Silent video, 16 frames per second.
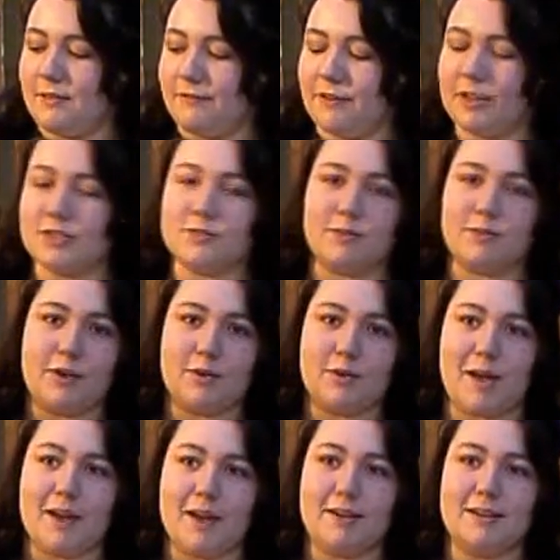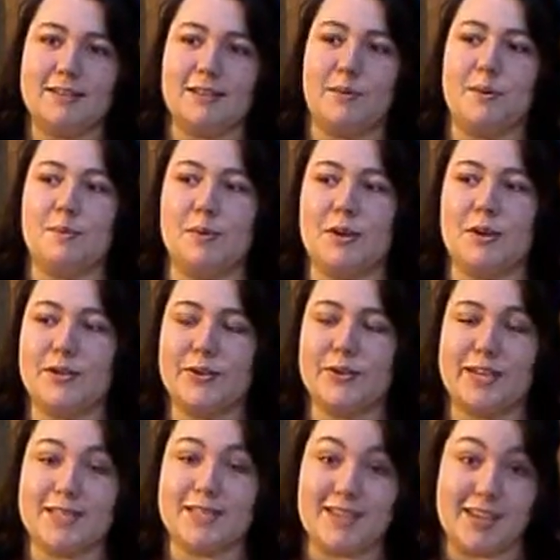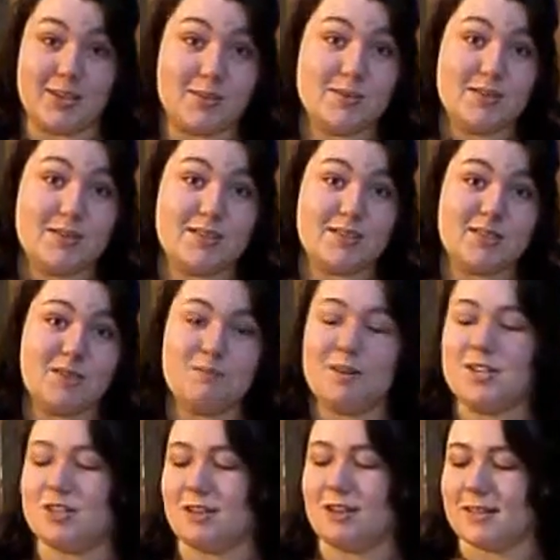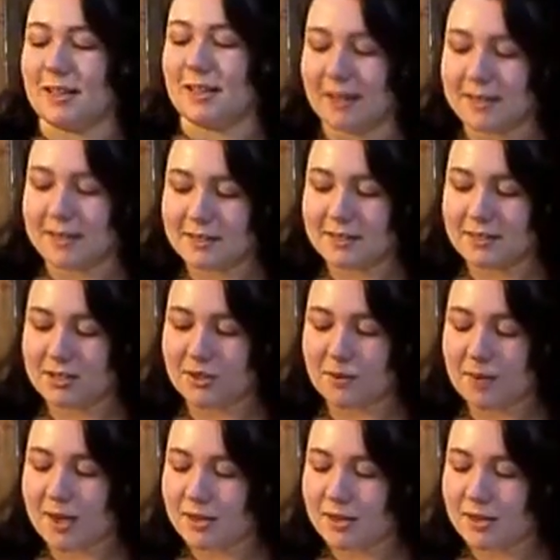first round of batteries that we put into it because I used it so much because I liked it so much,